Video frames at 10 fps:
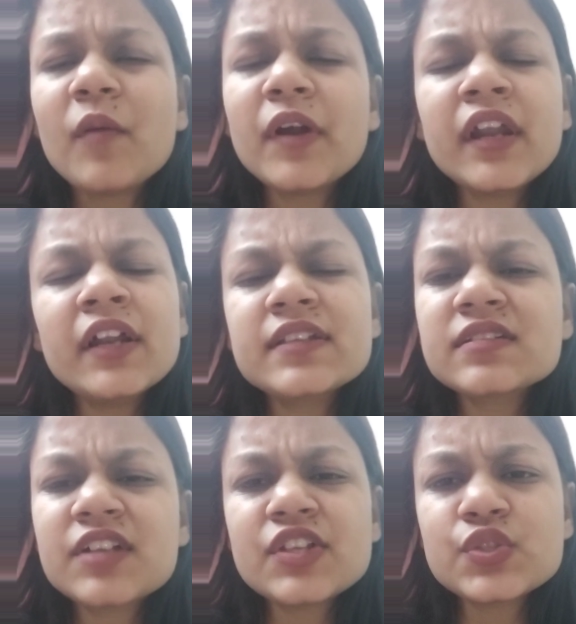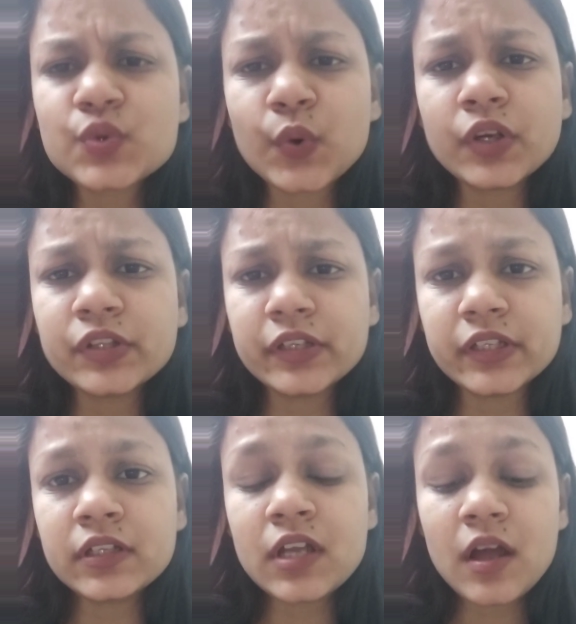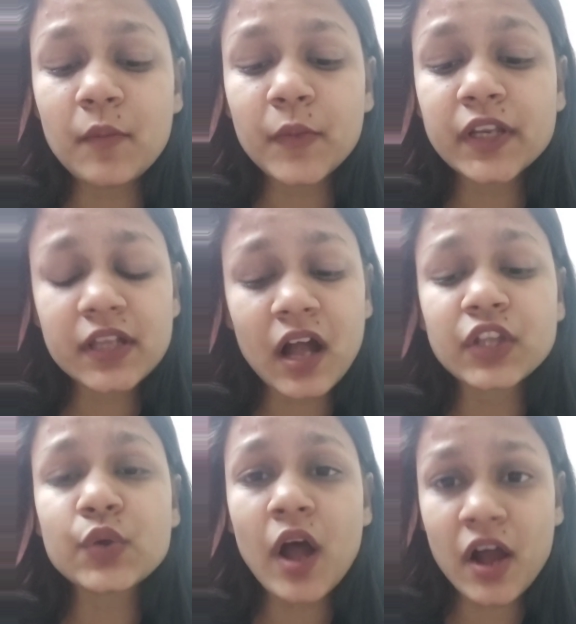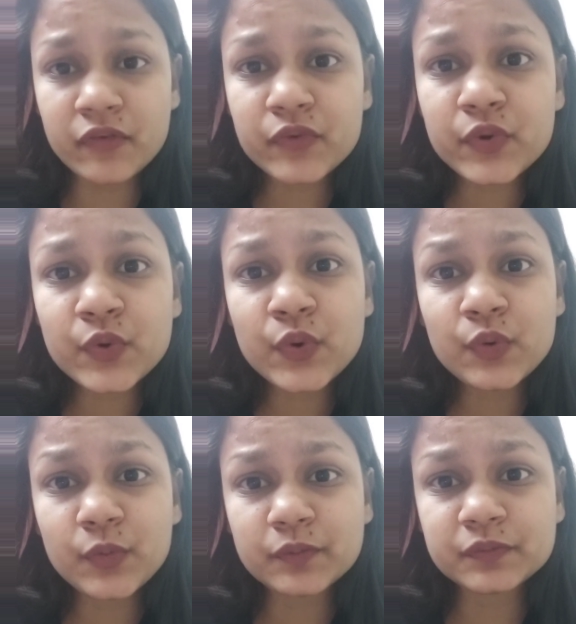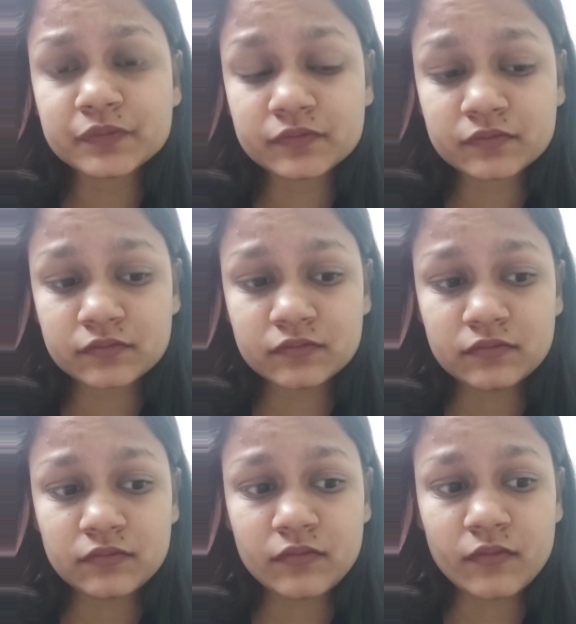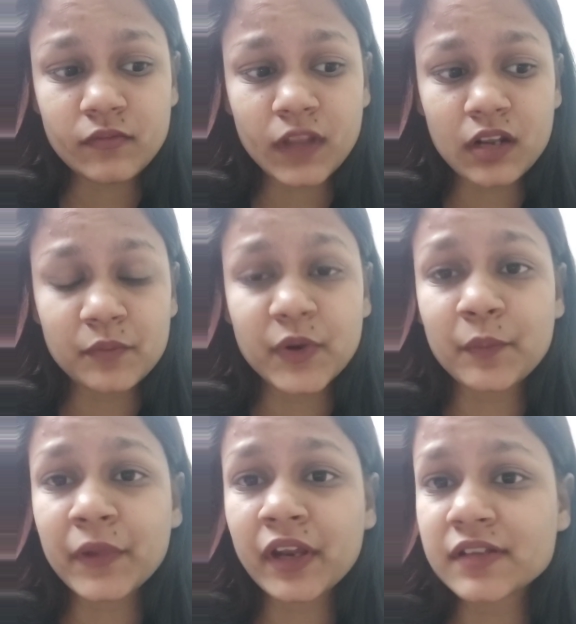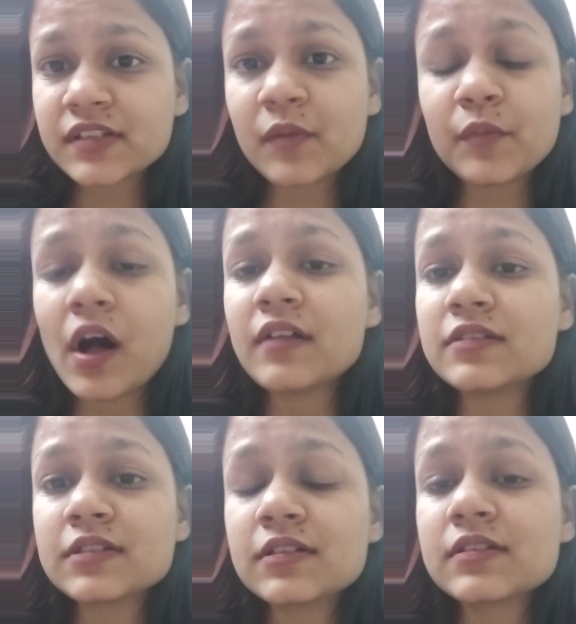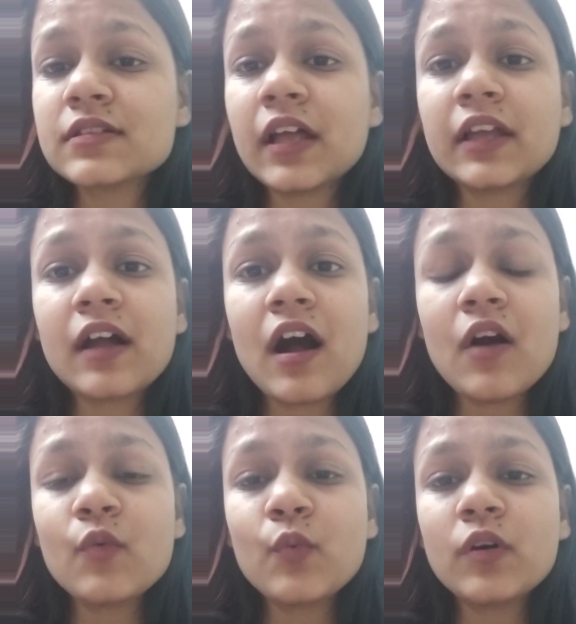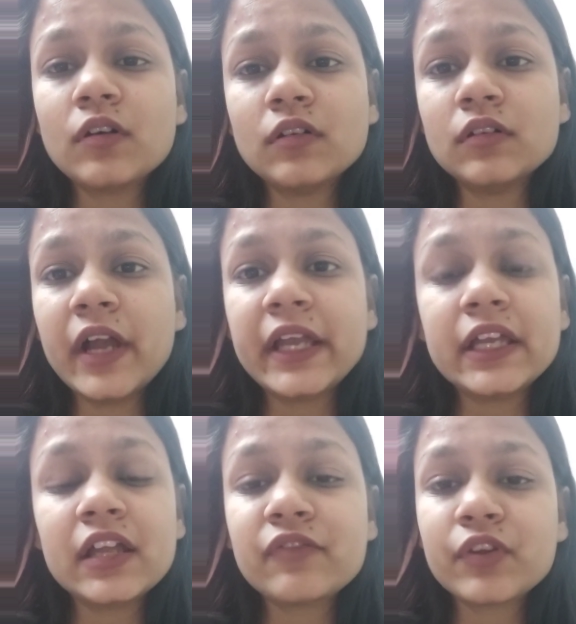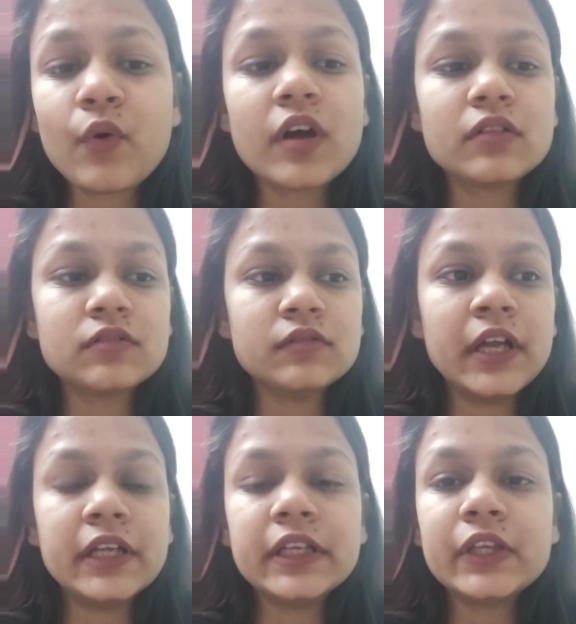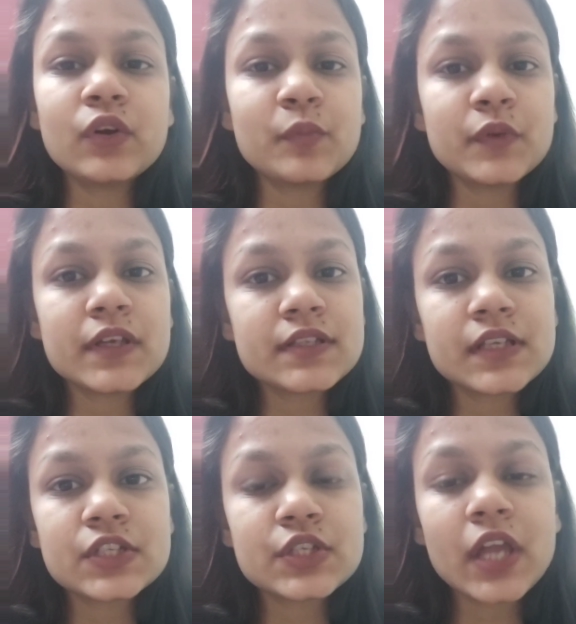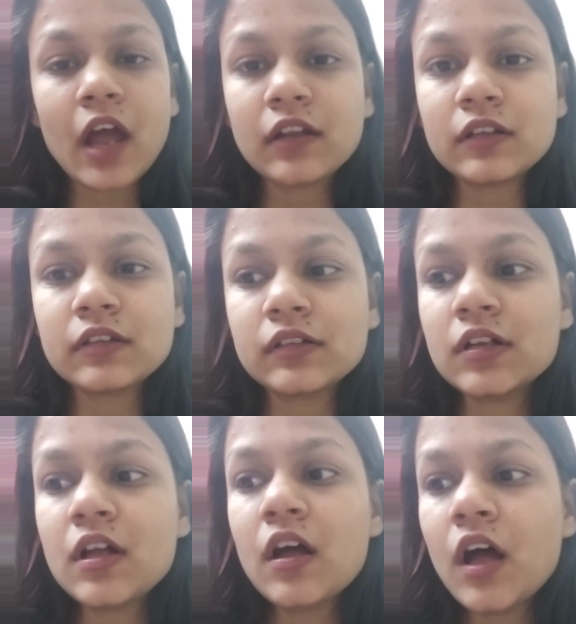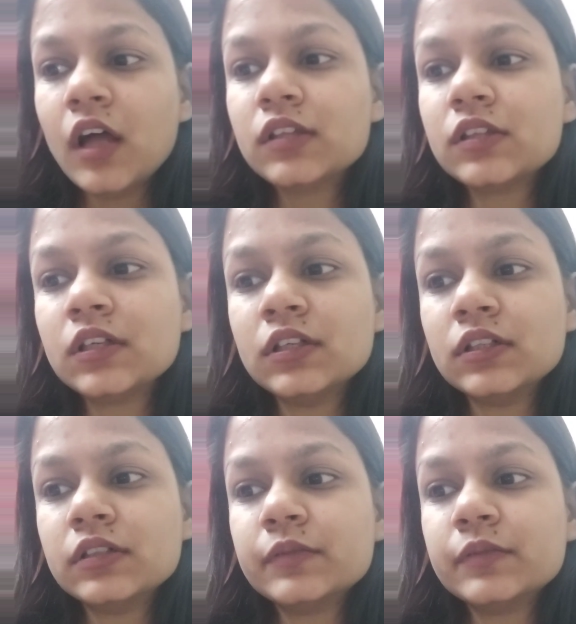But it's just two or three. But yeah, you have to prepare some answers like if you are agri or PSHE, and the